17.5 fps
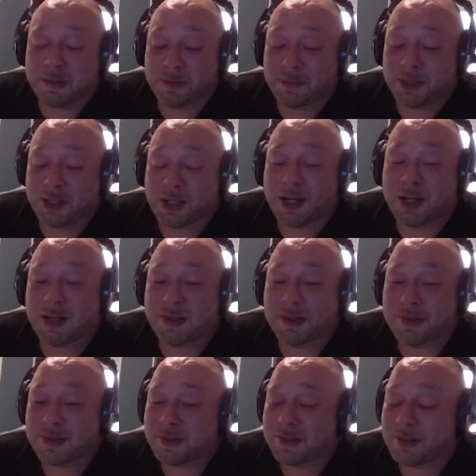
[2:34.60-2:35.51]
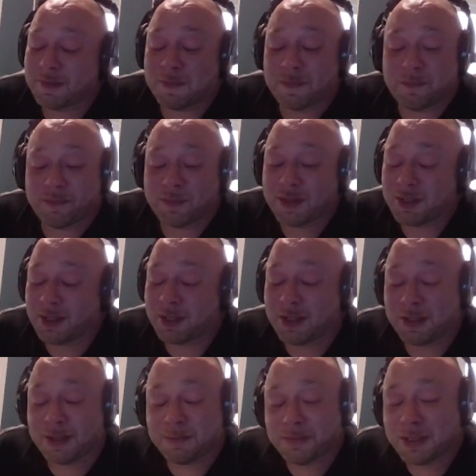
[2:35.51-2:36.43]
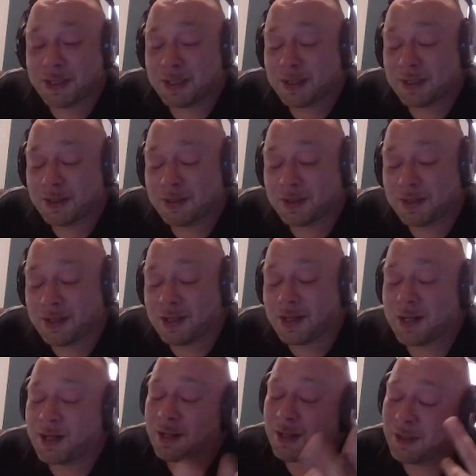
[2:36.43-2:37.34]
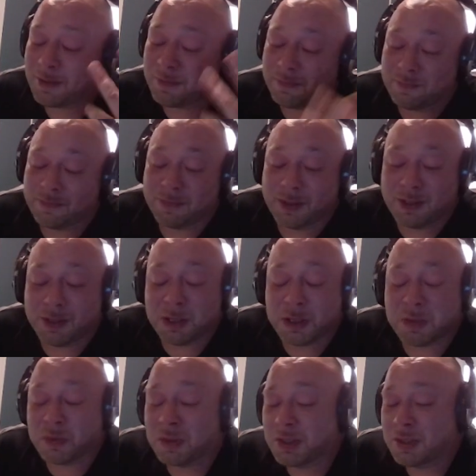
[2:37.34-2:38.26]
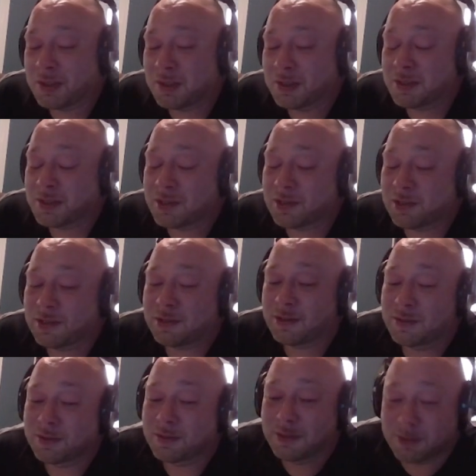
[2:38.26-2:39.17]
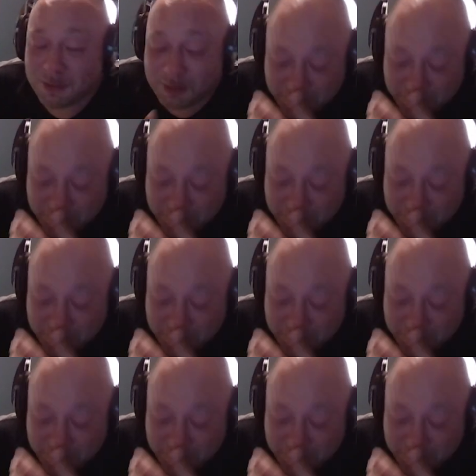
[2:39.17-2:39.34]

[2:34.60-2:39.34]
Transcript: to be honest. Ah oh, man. Alright. It is what it is though.